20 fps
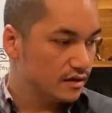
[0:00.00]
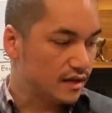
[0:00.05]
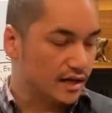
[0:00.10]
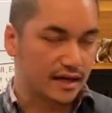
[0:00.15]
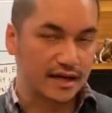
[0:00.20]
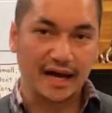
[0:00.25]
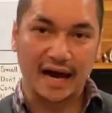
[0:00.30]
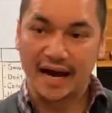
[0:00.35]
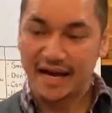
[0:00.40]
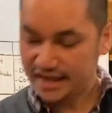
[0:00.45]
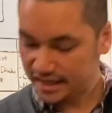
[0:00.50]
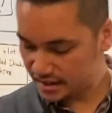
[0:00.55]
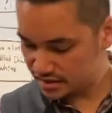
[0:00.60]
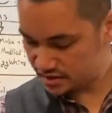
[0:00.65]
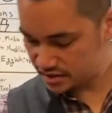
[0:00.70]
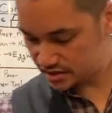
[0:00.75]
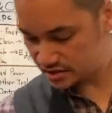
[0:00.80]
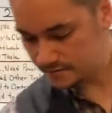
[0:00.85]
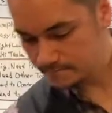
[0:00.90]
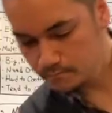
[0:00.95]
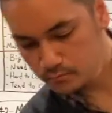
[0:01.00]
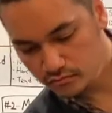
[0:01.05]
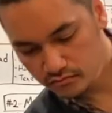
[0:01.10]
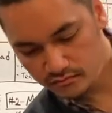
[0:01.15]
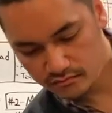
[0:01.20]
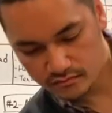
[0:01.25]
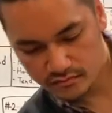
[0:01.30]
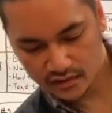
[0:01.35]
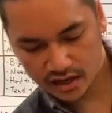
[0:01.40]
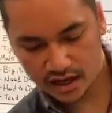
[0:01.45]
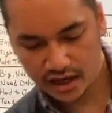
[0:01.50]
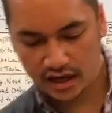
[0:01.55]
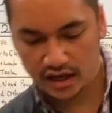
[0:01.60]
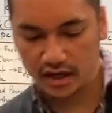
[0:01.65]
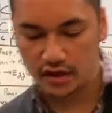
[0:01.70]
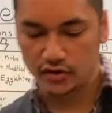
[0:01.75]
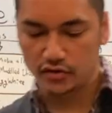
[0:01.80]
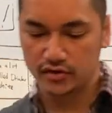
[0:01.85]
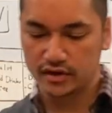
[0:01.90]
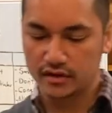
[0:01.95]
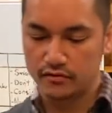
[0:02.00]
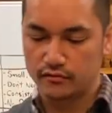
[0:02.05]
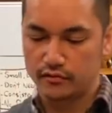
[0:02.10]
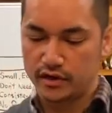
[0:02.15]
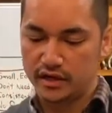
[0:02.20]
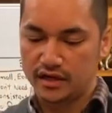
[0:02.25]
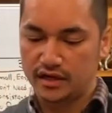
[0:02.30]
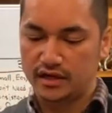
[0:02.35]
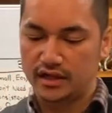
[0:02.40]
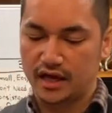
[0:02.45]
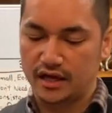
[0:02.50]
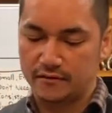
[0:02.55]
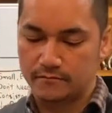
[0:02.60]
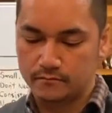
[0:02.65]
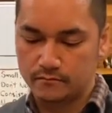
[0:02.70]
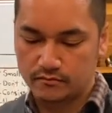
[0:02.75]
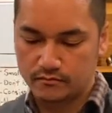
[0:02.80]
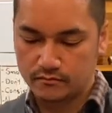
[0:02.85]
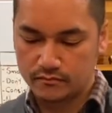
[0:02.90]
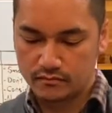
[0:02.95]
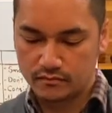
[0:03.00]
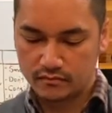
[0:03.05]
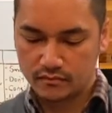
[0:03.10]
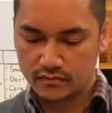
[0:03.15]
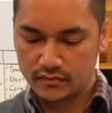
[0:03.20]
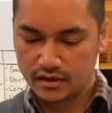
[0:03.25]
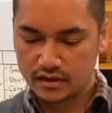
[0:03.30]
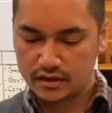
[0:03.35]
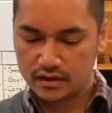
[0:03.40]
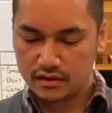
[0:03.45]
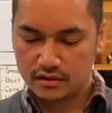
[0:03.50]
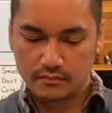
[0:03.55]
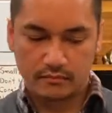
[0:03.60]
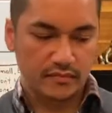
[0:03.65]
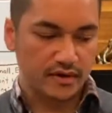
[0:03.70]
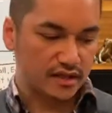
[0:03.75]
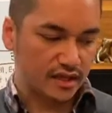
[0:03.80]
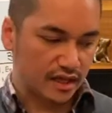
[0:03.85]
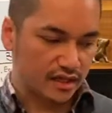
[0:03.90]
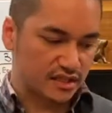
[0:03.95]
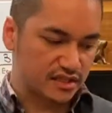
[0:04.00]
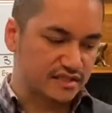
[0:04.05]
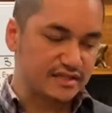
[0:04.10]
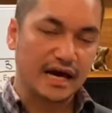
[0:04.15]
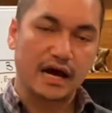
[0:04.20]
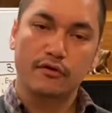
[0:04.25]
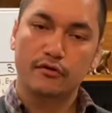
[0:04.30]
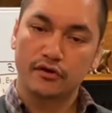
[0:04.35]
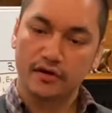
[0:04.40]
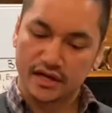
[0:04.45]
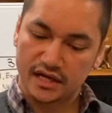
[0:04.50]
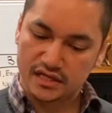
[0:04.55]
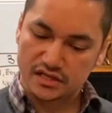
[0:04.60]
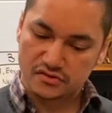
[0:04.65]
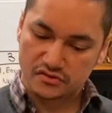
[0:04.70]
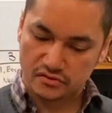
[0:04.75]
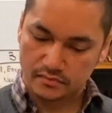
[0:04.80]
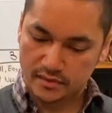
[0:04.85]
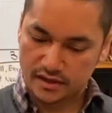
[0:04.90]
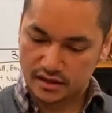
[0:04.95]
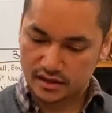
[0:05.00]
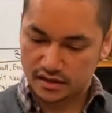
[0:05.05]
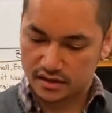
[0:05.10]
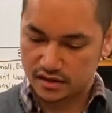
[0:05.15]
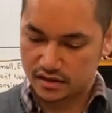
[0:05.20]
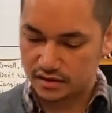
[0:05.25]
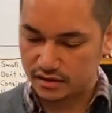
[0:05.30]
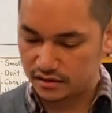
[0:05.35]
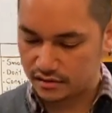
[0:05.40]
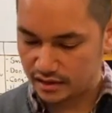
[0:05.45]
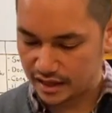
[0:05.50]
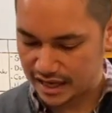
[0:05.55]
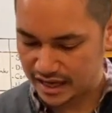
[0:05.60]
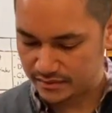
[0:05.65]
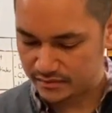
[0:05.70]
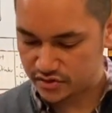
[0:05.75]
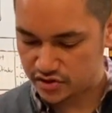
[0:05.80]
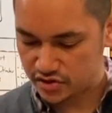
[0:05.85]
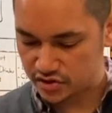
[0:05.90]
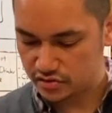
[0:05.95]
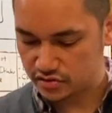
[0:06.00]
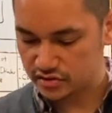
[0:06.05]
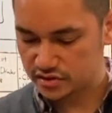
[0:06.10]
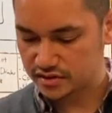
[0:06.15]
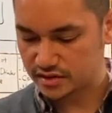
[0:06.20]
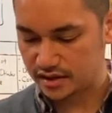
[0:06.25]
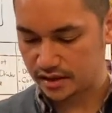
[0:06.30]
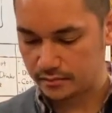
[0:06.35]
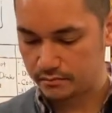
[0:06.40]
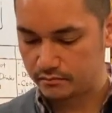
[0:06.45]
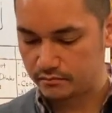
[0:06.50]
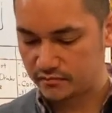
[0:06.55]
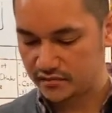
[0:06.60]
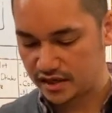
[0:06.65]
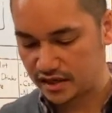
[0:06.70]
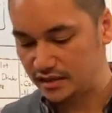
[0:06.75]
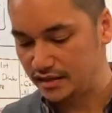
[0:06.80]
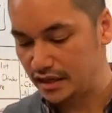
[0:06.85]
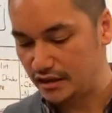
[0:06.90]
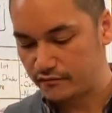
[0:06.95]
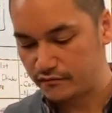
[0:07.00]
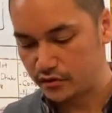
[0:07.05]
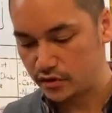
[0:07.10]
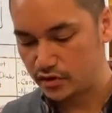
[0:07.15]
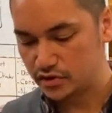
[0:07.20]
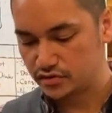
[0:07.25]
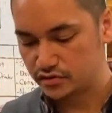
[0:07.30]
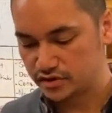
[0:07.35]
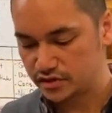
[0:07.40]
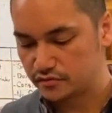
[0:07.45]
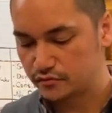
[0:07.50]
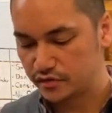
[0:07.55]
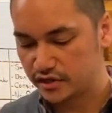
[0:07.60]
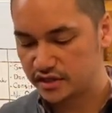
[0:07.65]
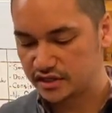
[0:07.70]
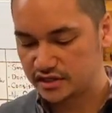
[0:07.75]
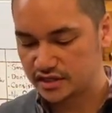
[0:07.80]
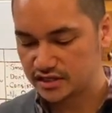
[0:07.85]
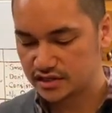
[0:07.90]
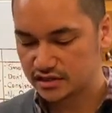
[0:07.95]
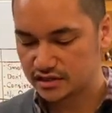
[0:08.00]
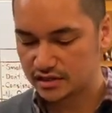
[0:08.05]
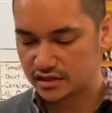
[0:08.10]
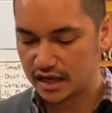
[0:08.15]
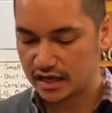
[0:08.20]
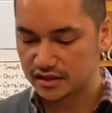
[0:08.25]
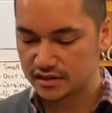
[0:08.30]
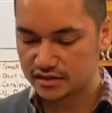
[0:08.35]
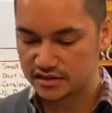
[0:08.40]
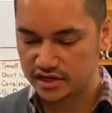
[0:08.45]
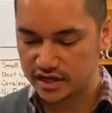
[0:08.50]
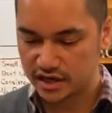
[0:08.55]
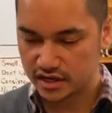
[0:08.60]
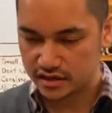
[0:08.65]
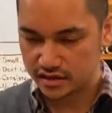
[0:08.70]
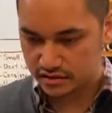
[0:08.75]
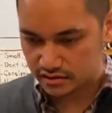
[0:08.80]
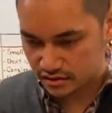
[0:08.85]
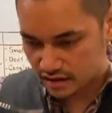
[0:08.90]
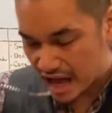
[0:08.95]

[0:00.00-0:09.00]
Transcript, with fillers: like, guidance. Uh, you can really like, but like sourness from uh, lime juice can, can differ. So you really just like check.